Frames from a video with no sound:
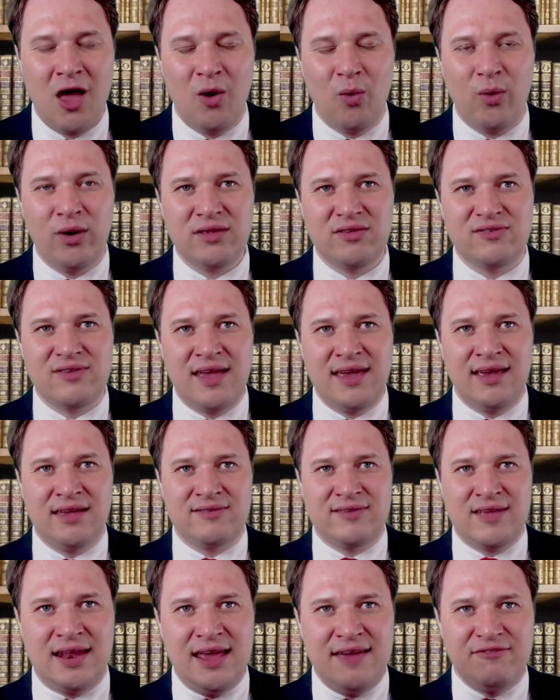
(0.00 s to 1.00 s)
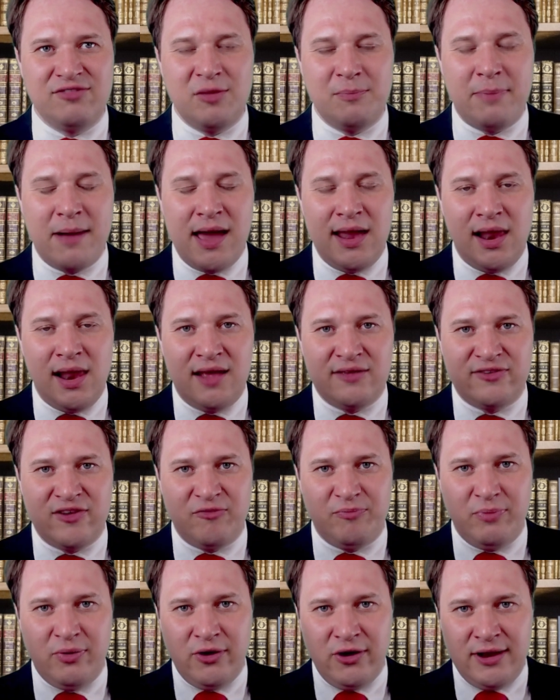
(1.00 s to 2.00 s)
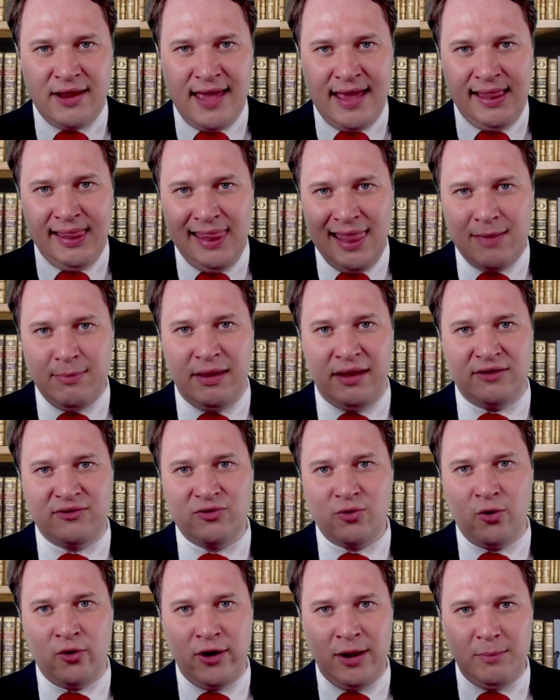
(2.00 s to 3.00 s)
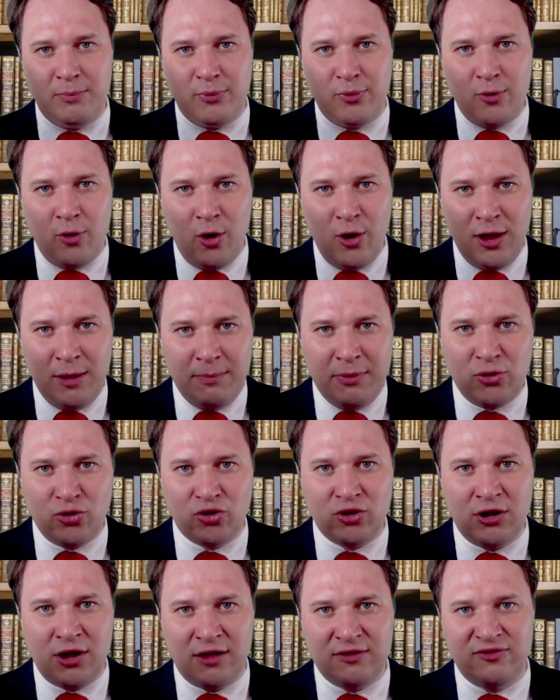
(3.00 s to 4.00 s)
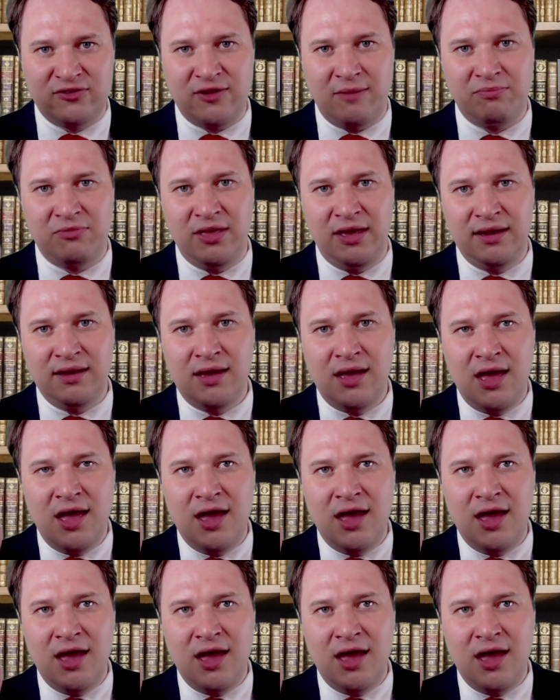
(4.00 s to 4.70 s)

What it's saying is if the bylaws have put a limit or a prohibition on something,